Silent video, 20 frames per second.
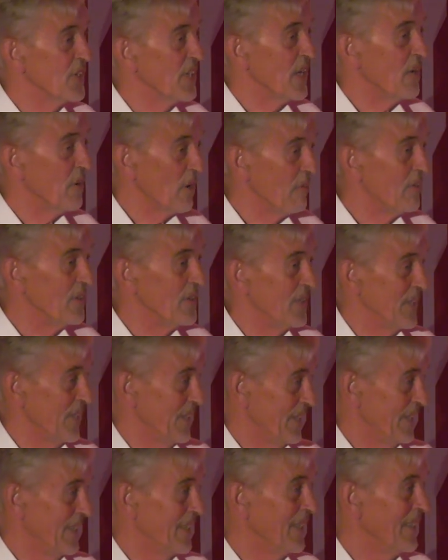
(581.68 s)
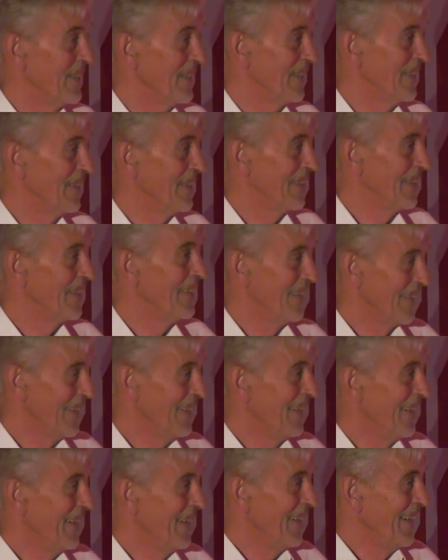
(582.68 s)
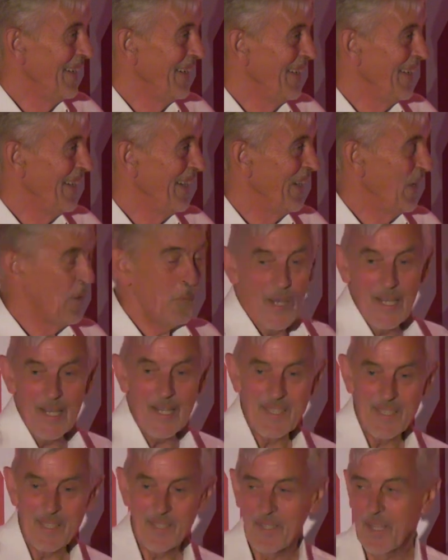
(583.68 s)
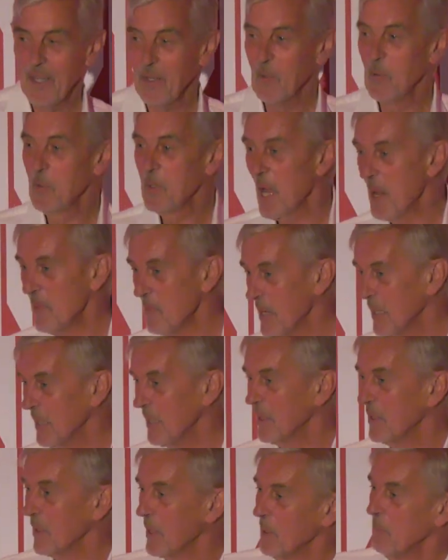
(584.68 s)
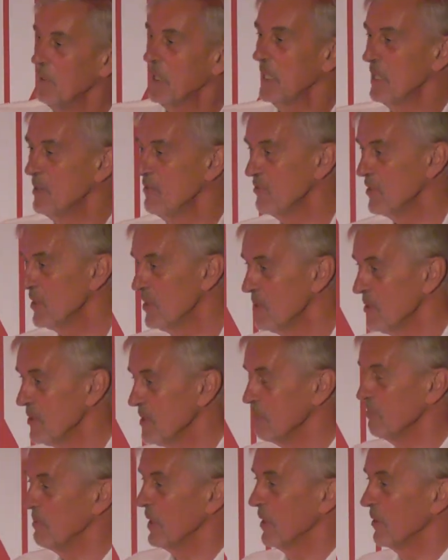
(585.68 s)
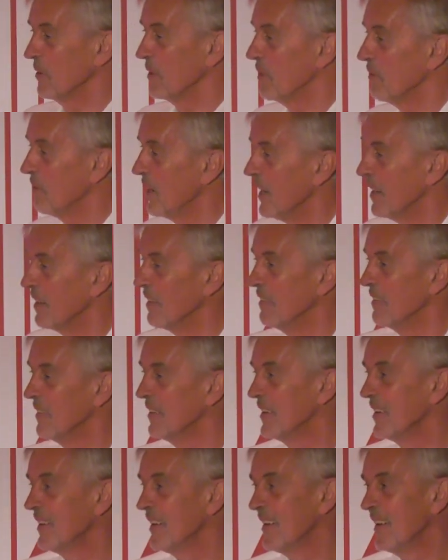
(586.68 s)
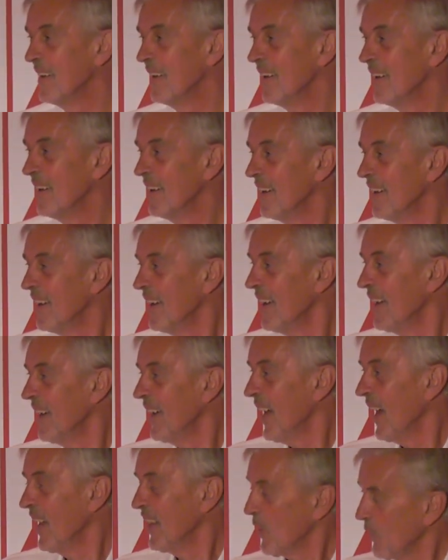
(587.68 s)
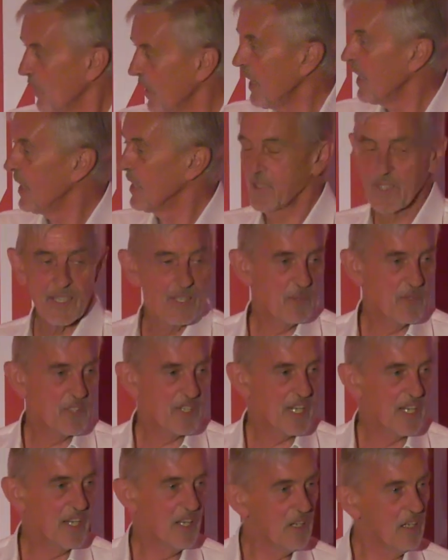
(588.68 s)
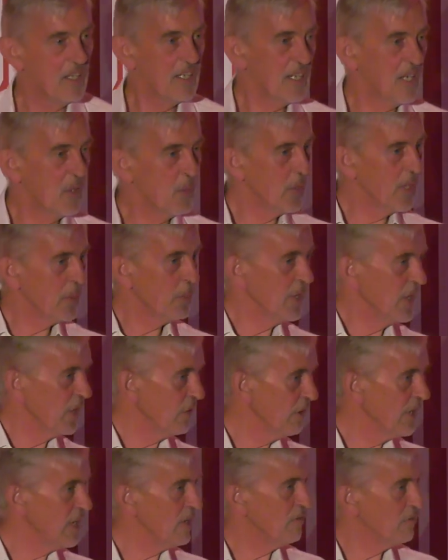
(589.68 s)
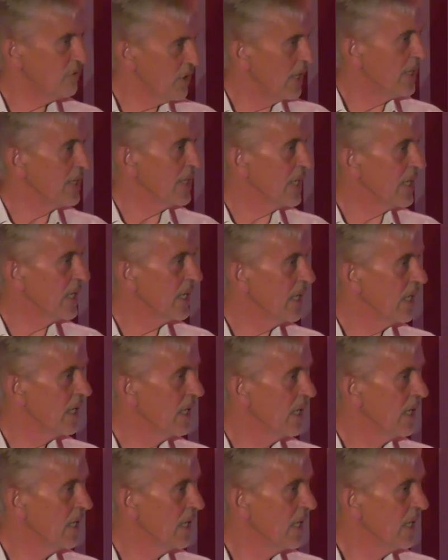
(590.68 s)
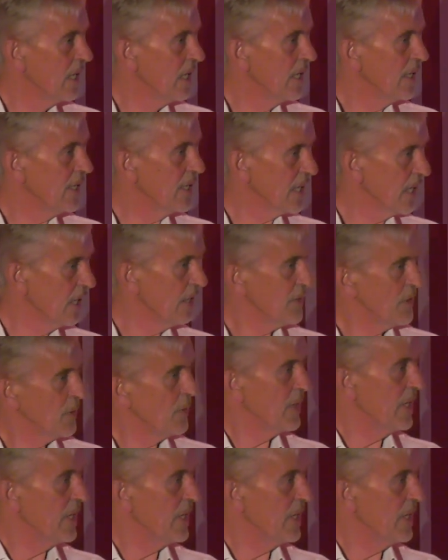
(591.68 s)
to their offices. And I waited till they'd all come in and got a bit confused and mingled around. And I went out to them and said, look, you know, what did we agree on Friday? You can't do